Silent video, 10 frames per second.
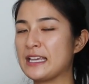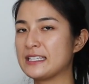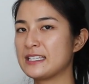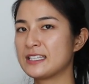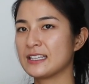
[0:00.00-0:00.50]

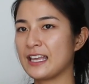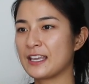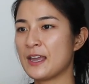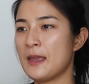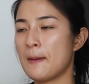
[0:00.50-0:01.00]
easy to
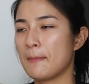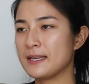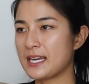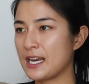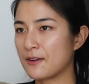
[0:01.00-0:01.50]
like
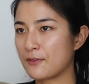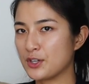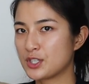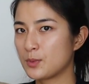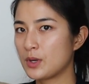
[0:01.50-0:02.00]
maintain a
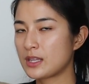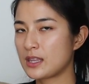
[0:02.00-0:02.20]
friendship with.